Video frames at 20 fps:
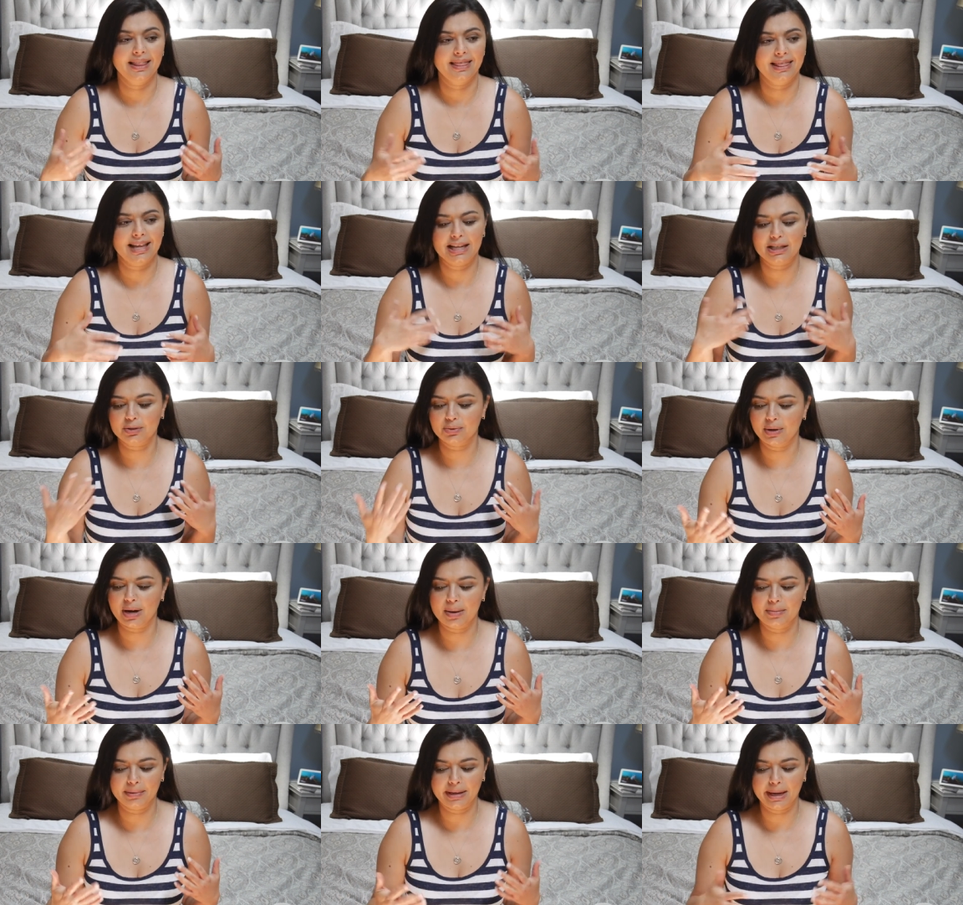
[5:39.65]
that's
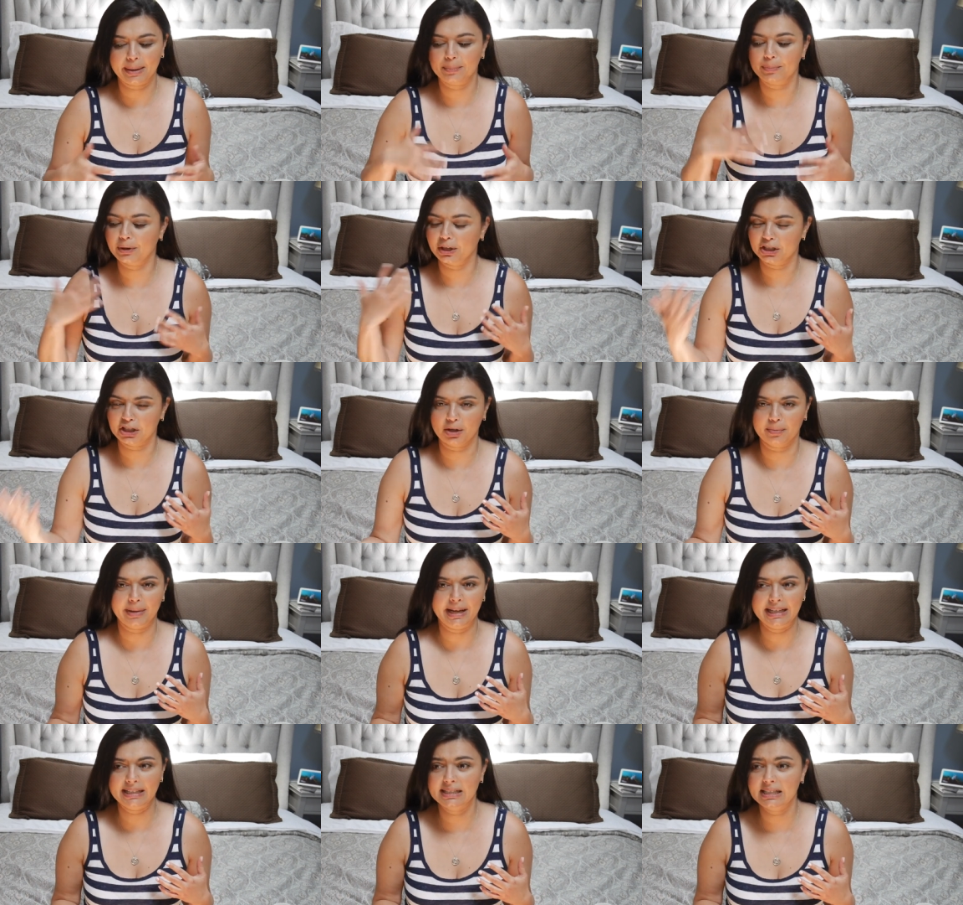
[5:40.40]
when I'm like brushing
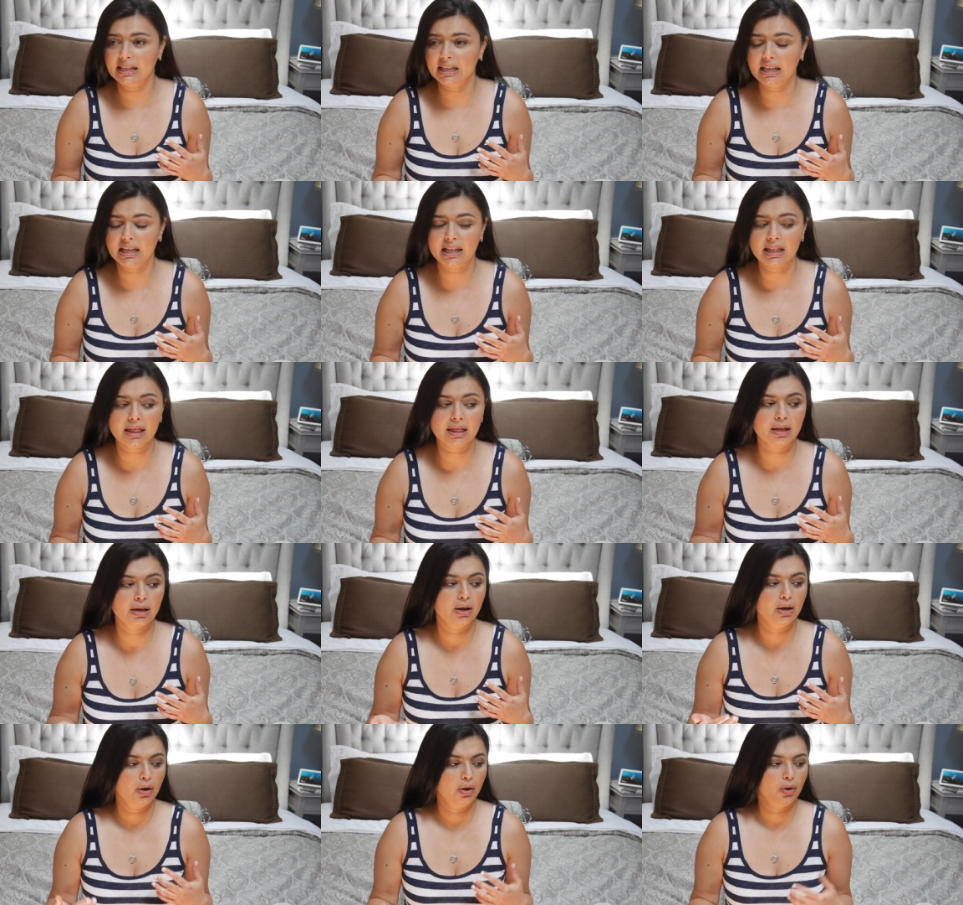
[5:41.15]
my teeth
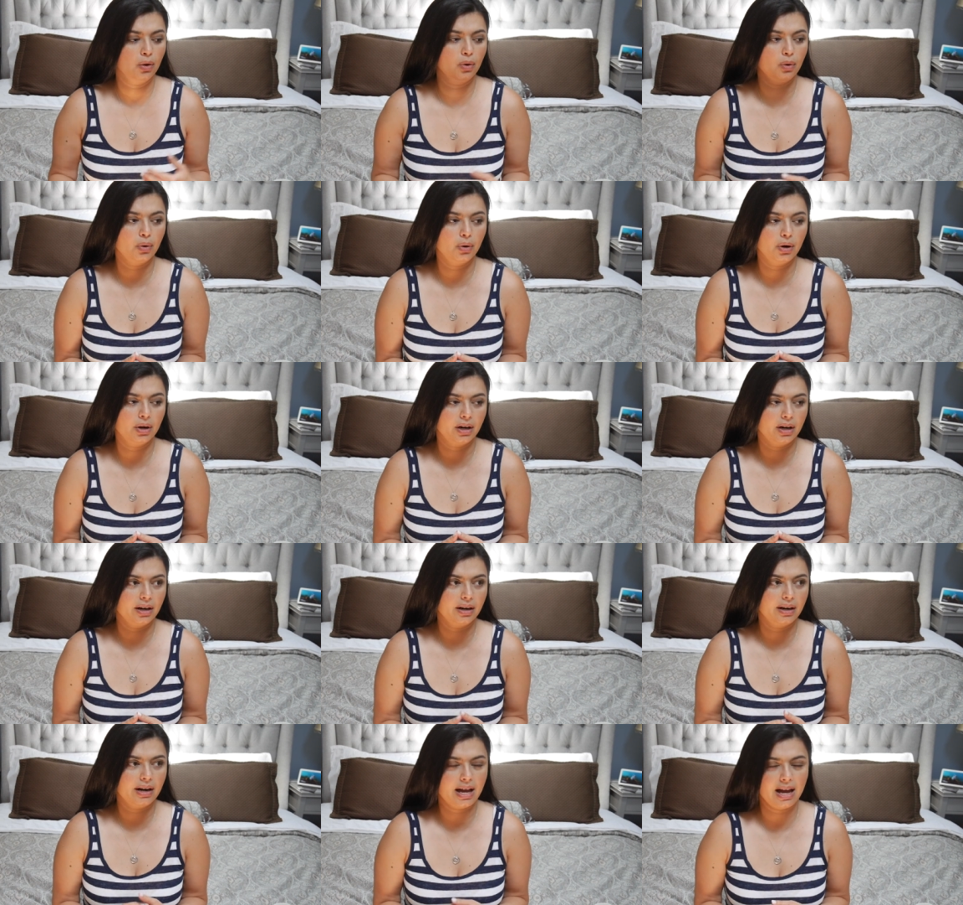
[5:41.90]

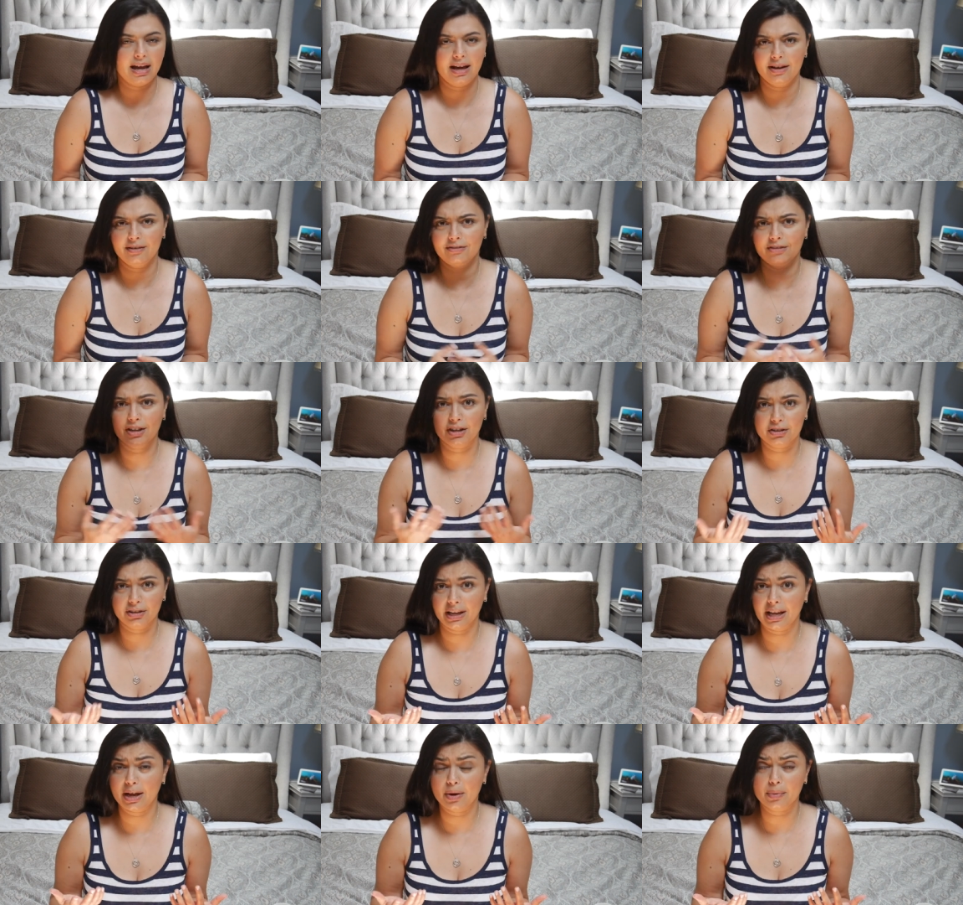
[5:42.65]
or
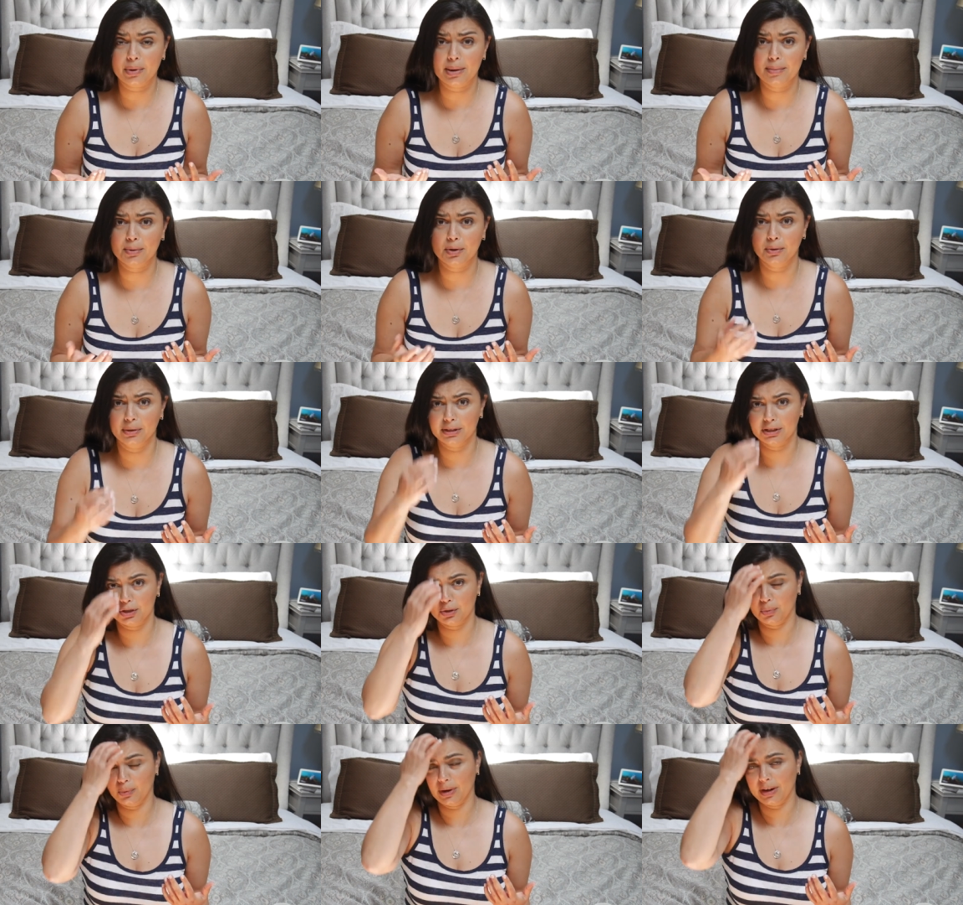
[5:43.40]
figuring out what I'm going
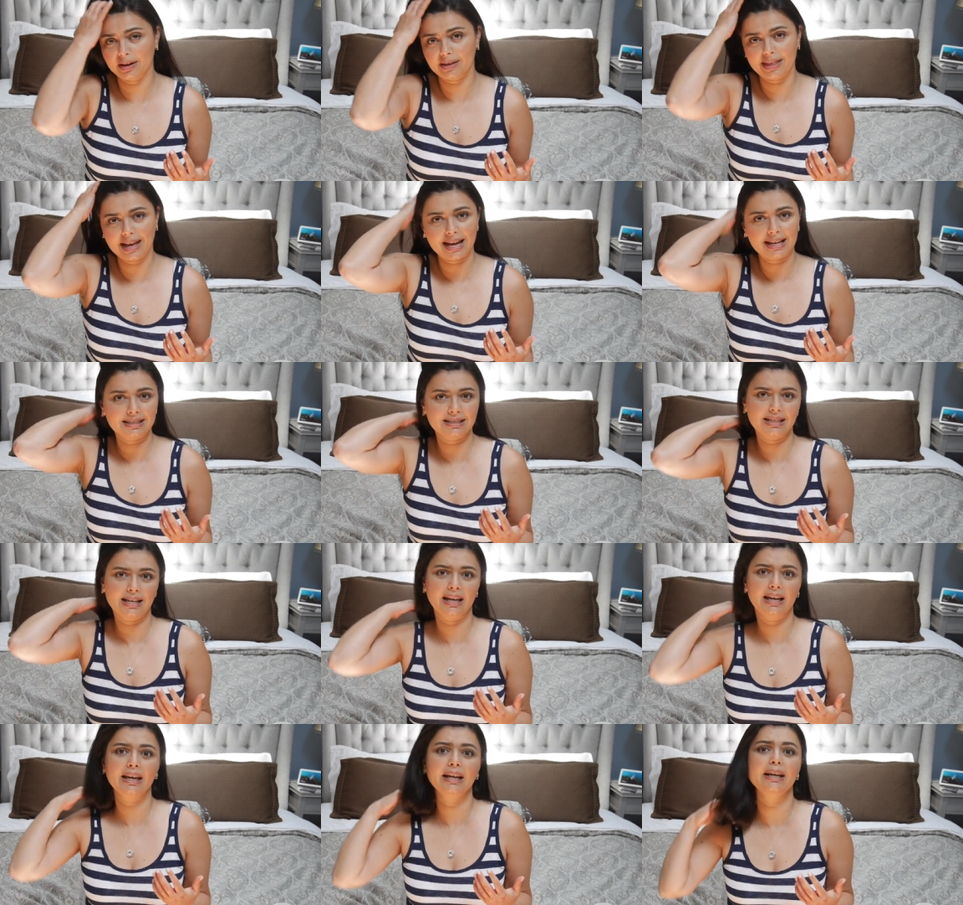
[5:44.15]
to wear that
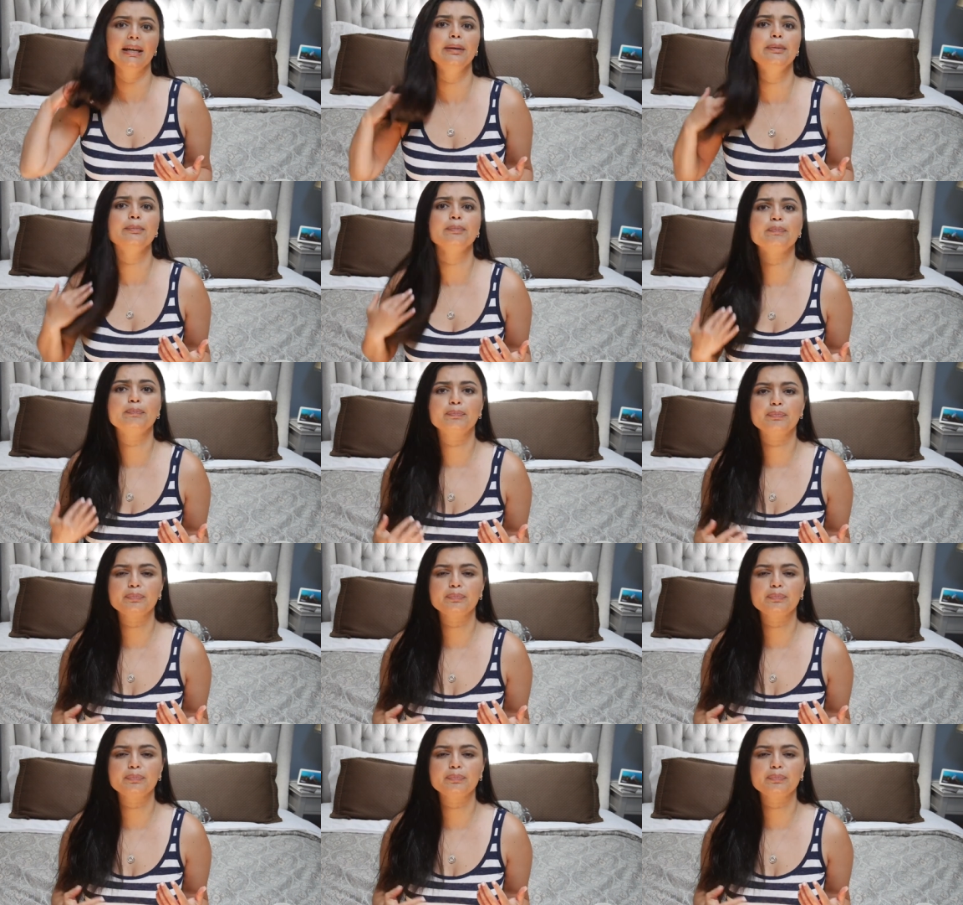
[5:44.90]
day,